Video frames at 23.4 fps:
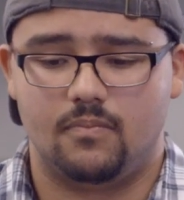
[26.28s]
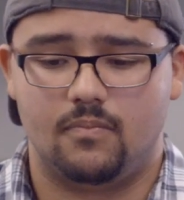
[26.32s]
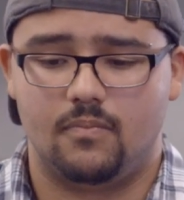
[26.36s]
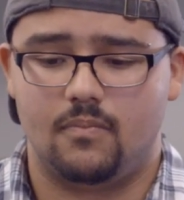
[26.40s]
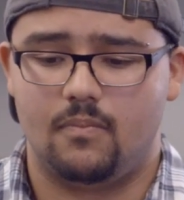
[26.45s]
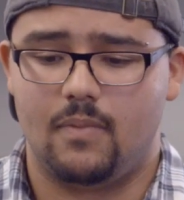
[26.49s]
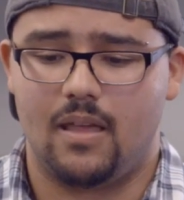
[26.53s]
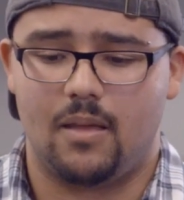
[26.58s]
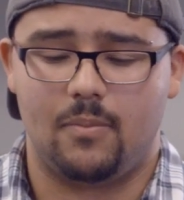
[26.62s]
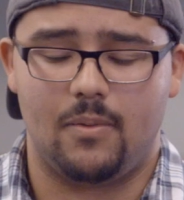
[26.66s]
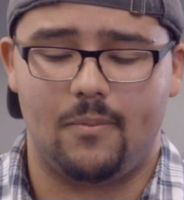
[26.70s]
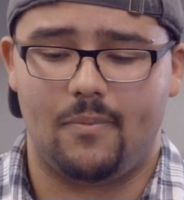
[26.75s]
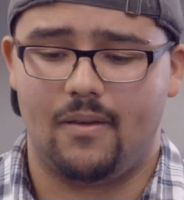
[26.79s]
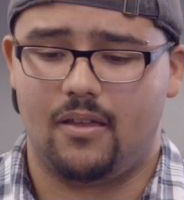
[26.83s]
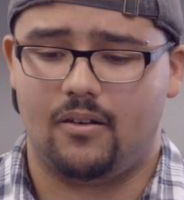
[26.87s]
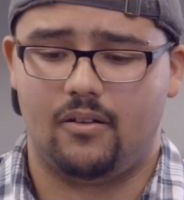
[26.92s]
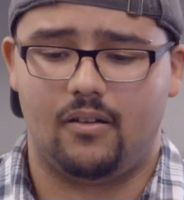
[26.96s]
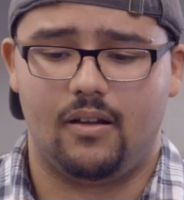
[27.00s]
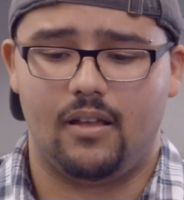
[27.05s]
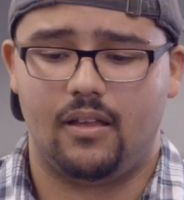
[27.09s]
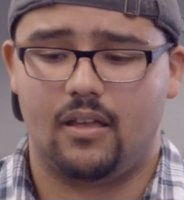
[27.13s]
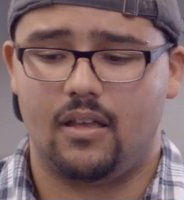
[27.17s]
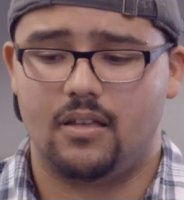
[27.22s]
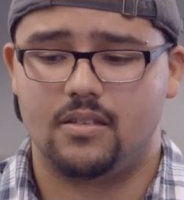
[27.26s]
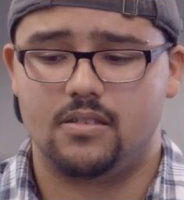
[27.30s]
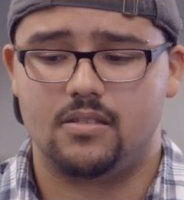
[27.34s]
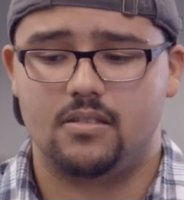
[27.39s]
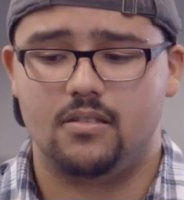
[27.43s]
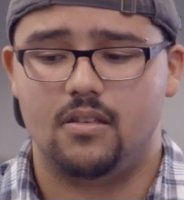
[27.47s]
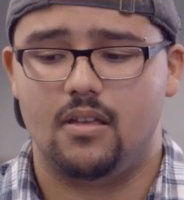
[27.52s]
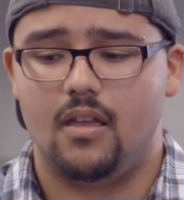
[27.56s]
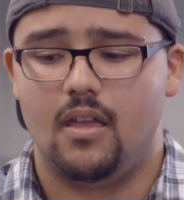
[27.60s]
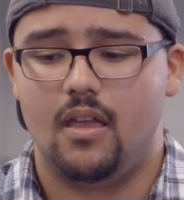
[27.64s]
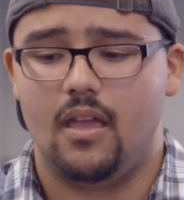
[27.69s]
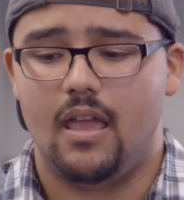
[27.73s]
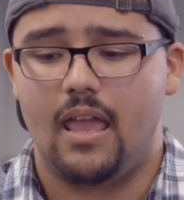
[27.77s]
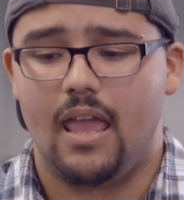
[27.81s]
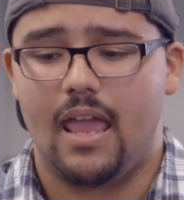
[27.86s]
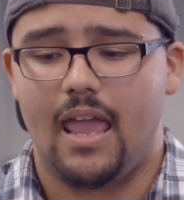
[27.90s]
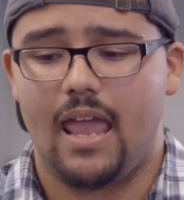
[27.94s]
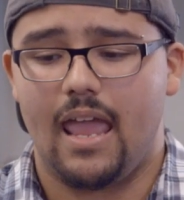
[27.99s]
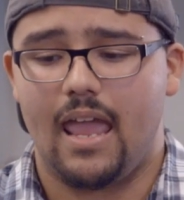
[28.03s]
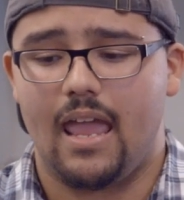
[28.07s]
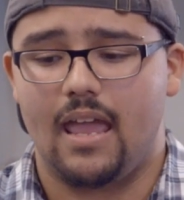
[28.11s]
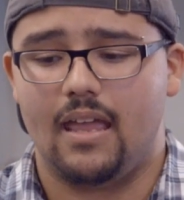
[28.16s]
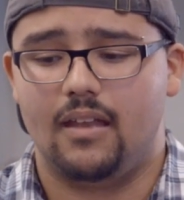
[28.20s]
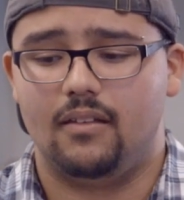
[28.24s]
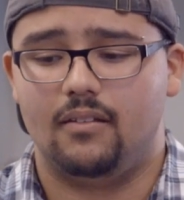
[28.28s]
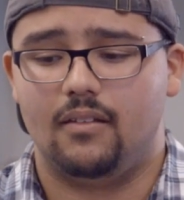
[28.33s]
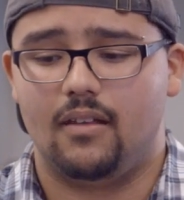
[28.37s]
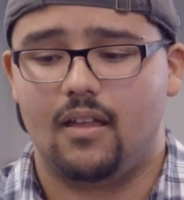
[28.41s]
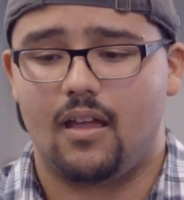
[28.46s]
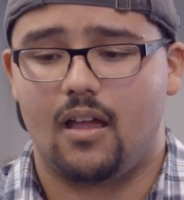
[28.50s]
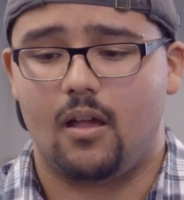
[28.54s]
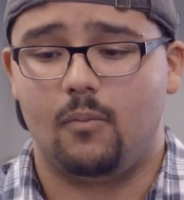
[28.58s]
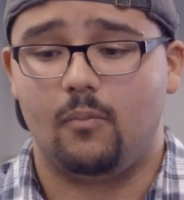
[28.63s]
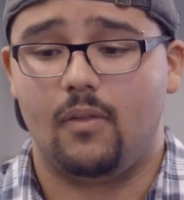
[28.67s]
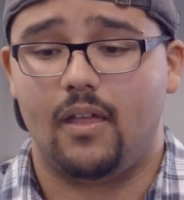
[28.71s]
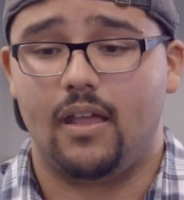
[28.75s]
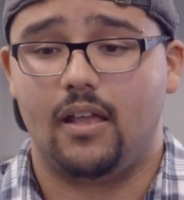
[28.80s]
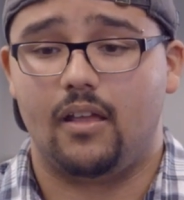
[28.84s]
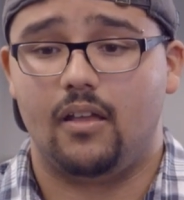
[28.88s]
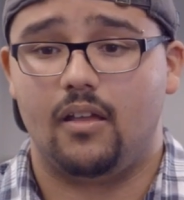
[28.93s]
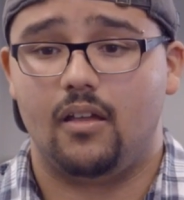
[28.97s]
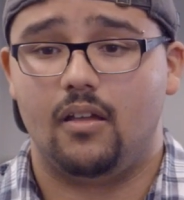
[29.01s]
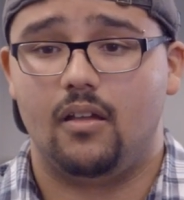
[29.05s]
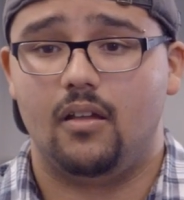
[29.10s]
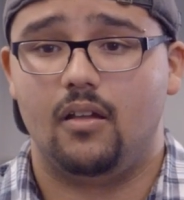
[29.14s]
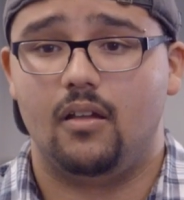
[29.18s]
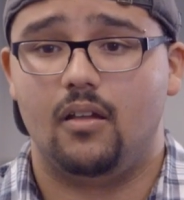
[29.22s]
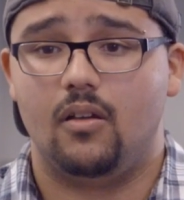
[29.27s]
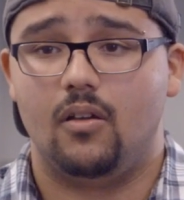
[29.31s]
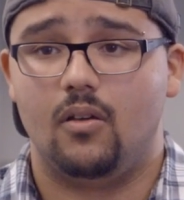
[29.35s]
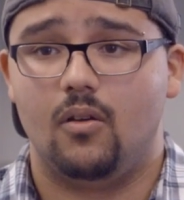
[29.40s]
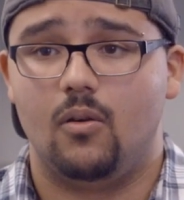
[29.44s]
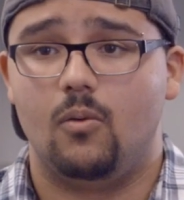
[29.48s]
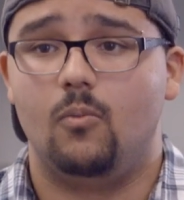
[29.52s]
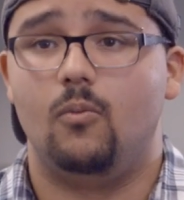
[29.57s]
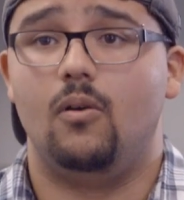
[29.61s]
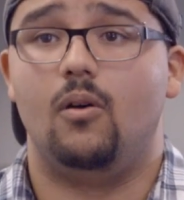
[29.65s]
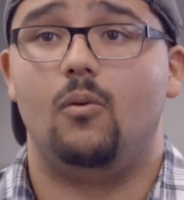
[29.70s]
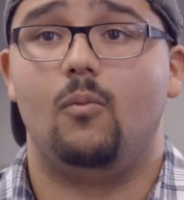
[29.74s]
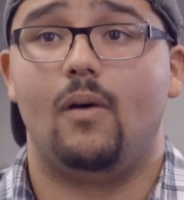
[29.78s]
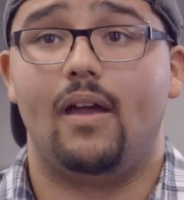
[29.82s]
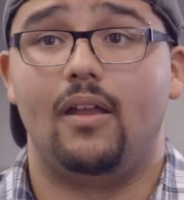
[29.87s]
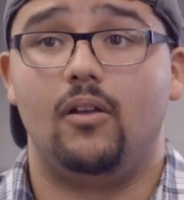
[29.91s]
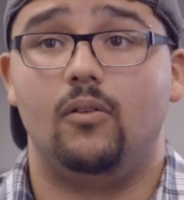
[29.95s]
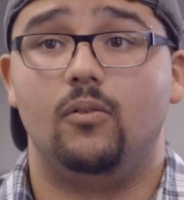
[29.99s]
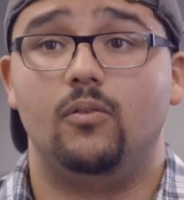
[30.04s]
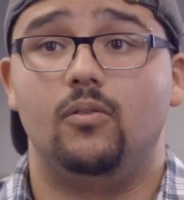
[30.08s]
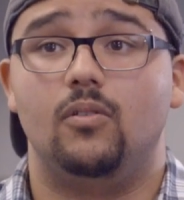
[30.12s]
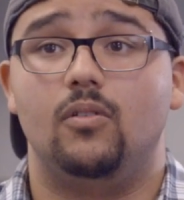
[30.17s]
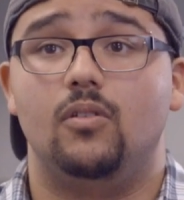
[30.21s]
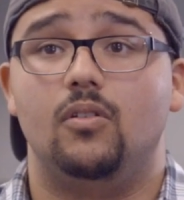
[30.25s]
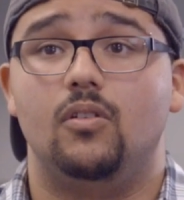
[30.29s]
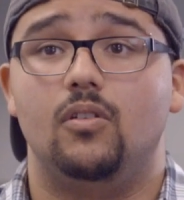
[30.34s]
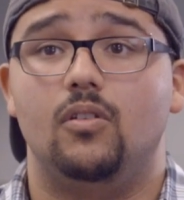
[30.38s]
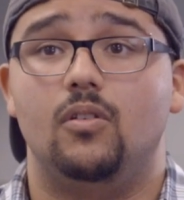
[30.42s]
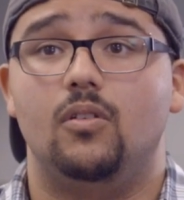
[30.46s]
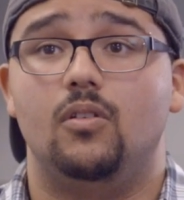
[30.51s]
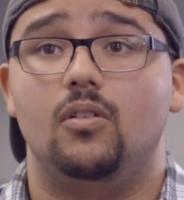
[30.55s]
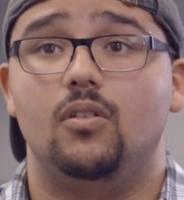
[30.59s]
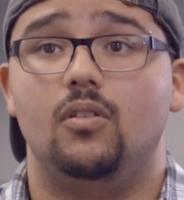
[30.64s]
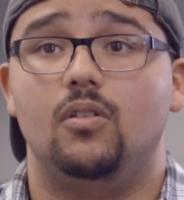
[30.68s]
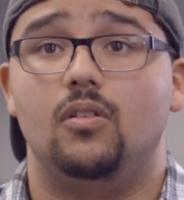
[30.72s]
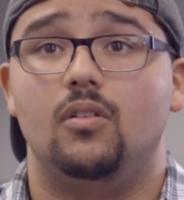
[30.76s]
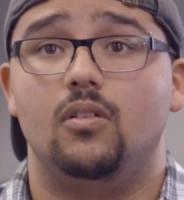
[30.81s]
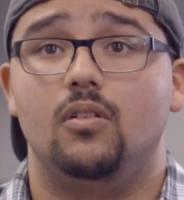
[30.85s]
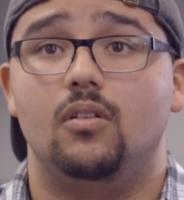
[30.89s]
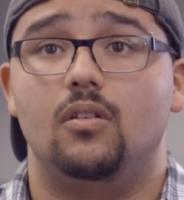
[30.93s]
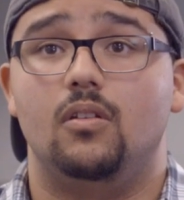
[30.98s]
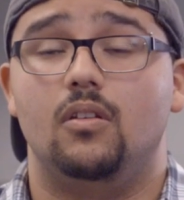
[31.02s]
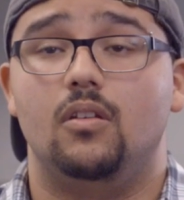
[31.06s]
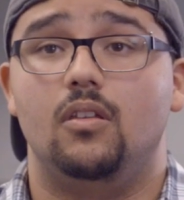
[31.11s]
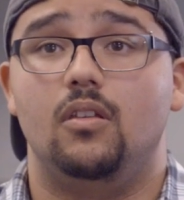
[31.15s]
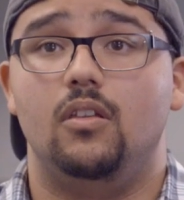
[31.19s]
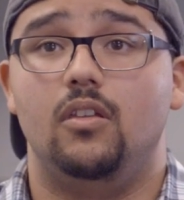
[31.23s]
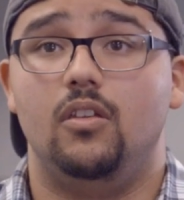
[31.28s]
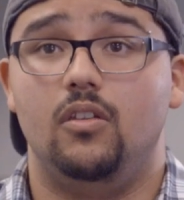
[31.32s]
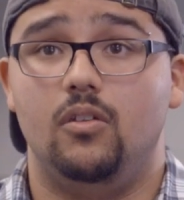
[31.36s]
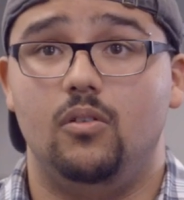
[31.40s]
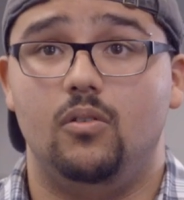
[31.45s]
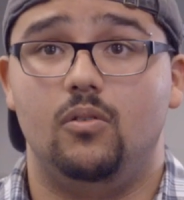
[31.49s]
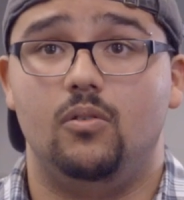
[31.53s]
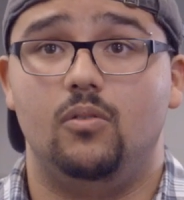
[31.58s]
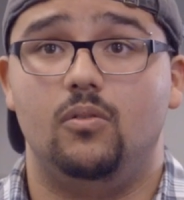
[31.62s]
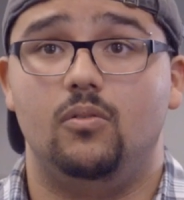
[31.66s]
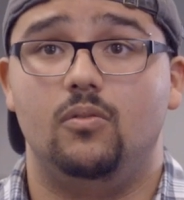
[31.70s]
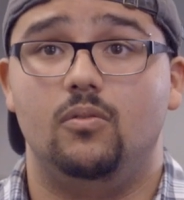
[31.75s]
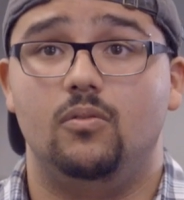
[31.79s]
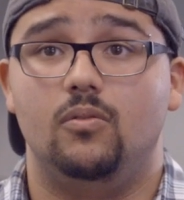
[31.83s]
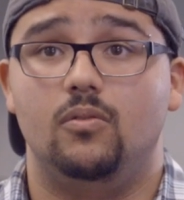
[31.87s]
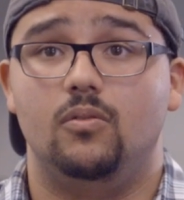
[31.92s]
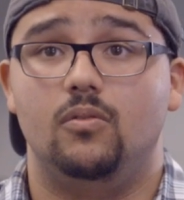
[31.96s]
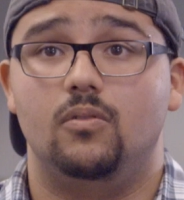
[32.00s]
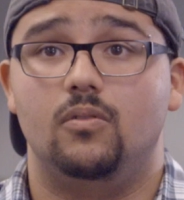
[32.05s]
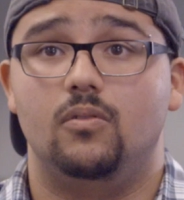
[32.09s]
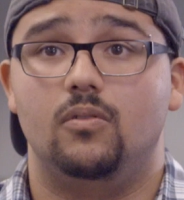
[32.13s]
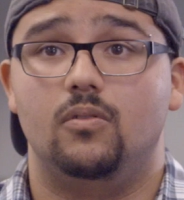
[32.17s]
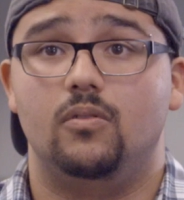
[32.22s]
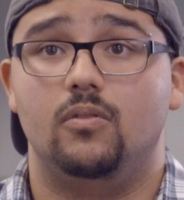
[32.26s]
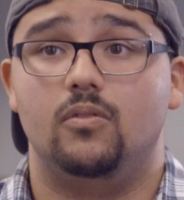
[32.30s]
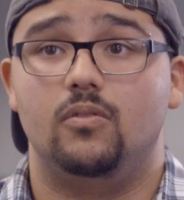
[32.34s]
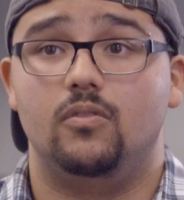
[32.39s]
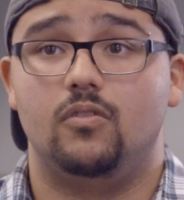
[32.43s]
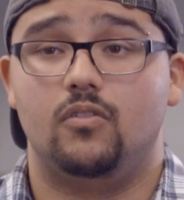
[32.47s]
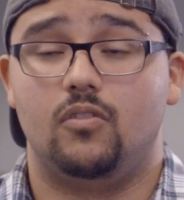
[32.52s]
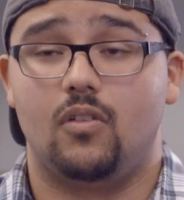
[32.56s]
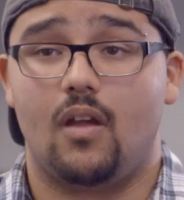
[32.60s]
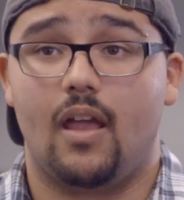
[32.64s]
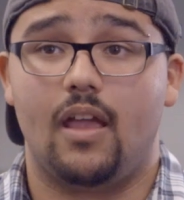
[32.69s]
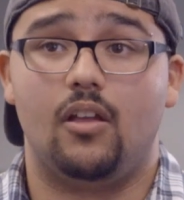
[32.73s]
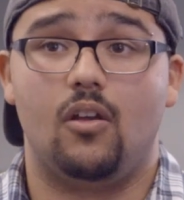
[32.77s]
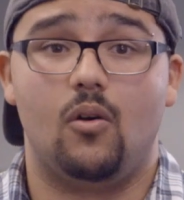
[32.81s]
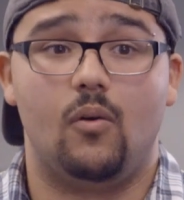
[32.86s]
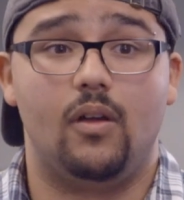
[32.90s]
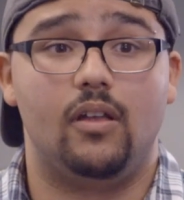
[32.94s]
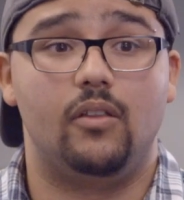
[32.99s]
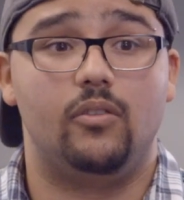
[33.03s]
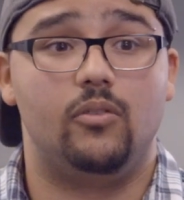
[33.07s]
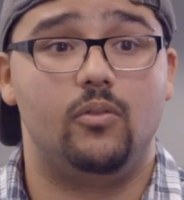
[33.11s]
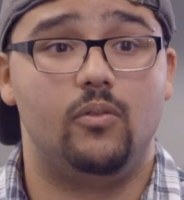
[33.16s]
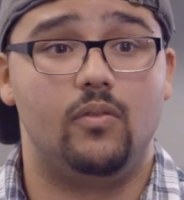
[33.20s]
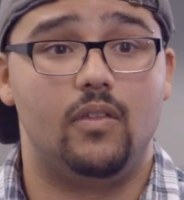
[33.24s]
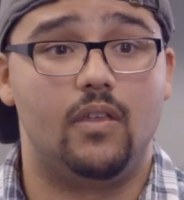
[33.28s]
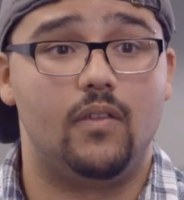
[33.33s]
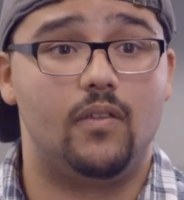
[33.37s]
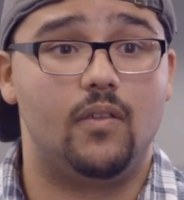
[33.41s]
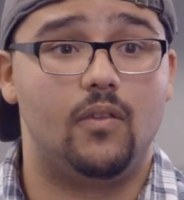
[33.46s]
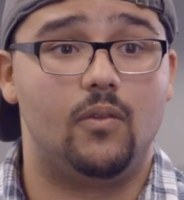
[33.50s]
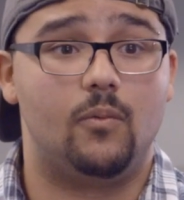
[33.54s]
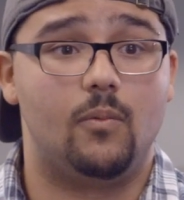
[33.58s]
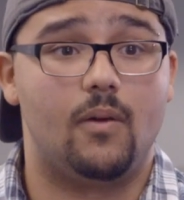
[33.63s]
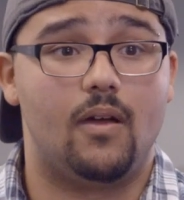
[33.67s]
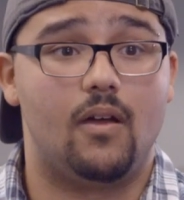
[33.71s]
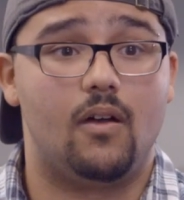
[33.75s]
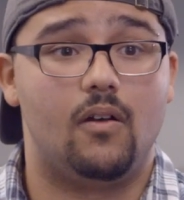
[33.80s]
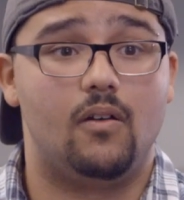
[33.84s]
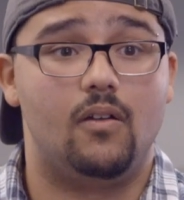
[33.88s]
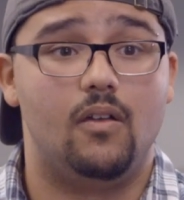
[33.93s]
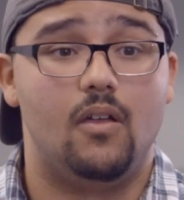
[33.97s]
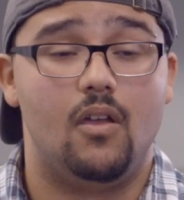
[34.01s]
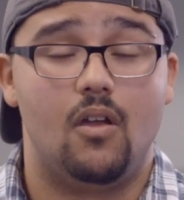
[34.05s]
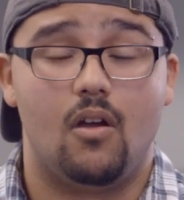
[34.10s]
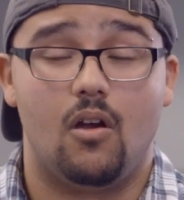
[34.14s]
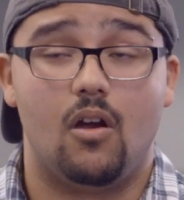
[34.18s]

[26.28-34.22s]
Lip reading: make me better, I guess. And I'm like, well, why don't you try going through this as well?